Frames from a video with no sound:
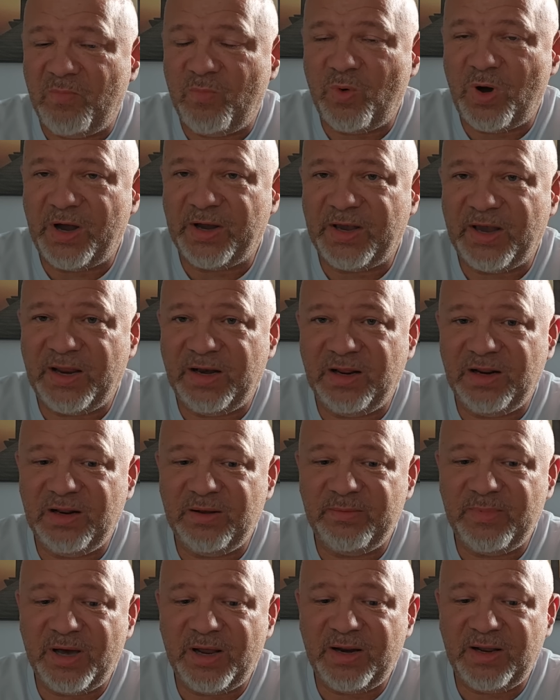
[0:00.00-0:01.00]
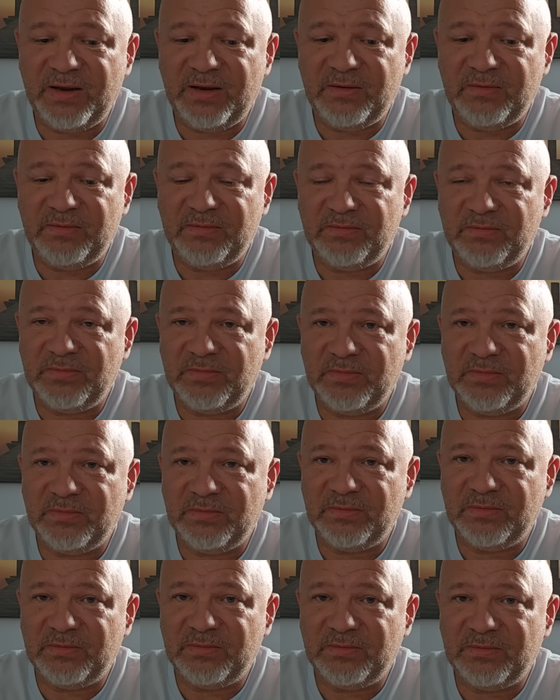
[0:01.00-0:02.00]
why can't anybody
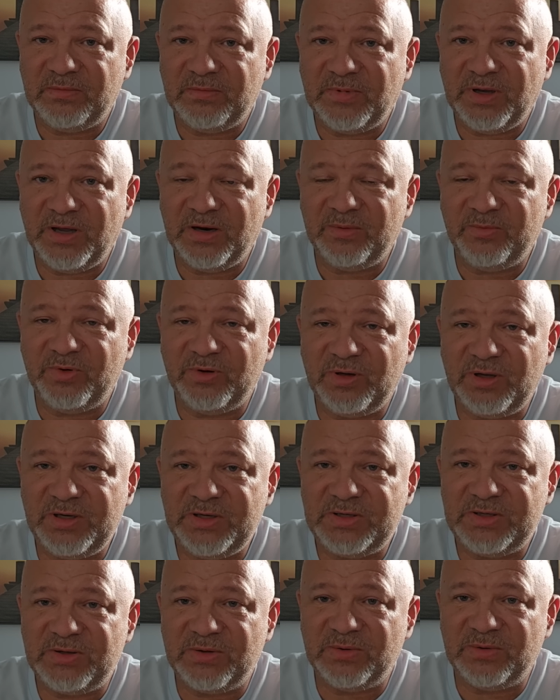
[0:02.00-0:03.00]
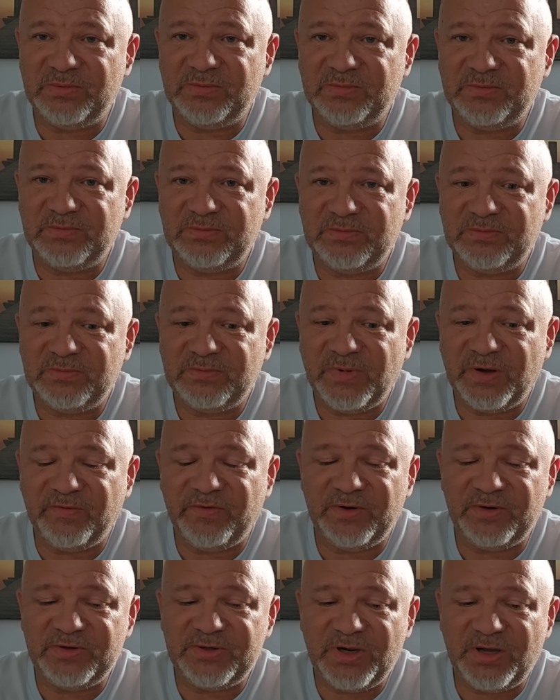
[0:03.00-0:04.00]
get them released to them? If
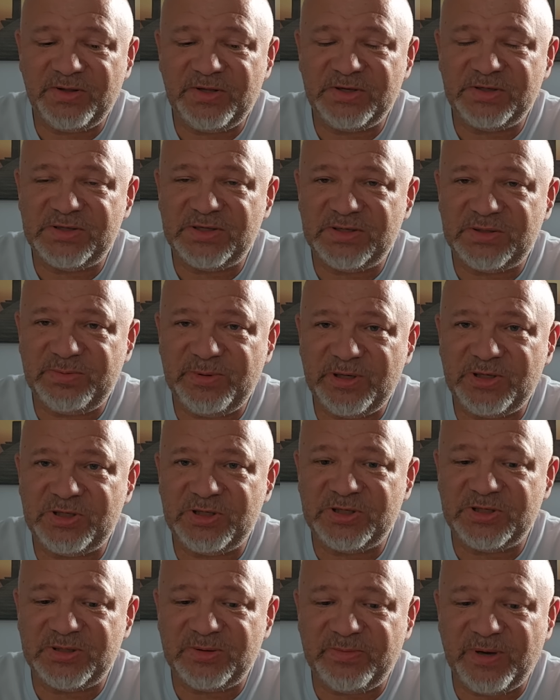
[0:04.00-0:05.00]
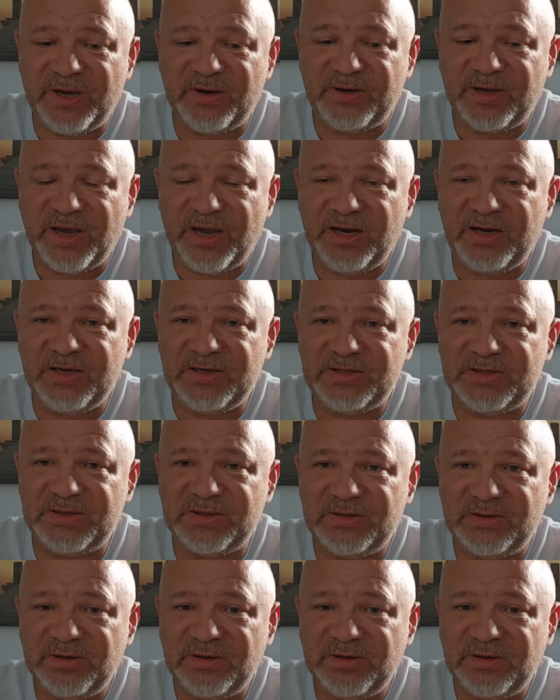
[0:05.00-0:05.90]
there's nothing suspicious about Katie's